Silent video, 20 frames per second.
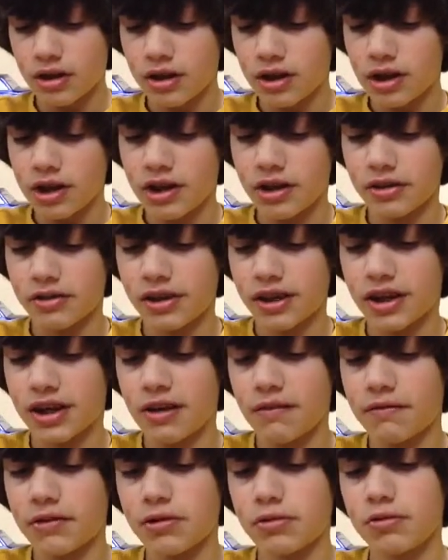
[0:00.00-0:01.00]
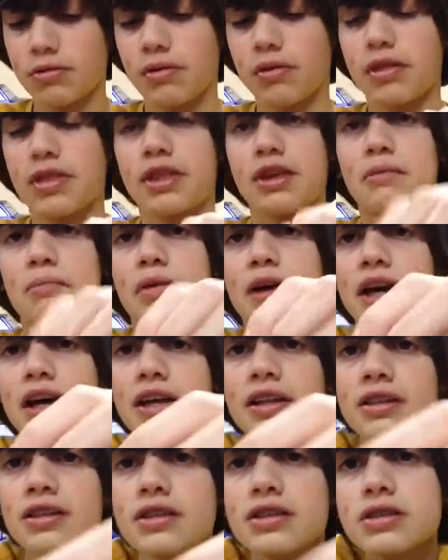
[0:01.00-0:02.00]
here they give you the
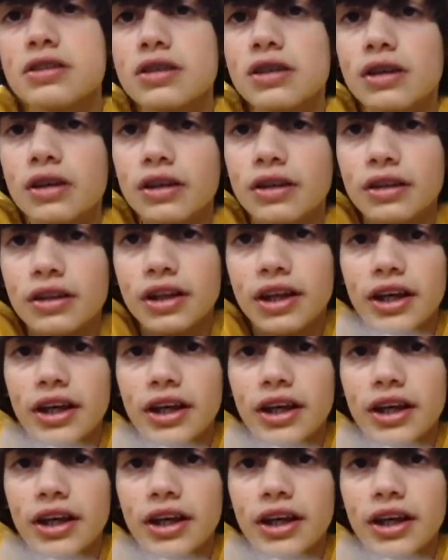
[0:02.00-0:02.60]
pins, they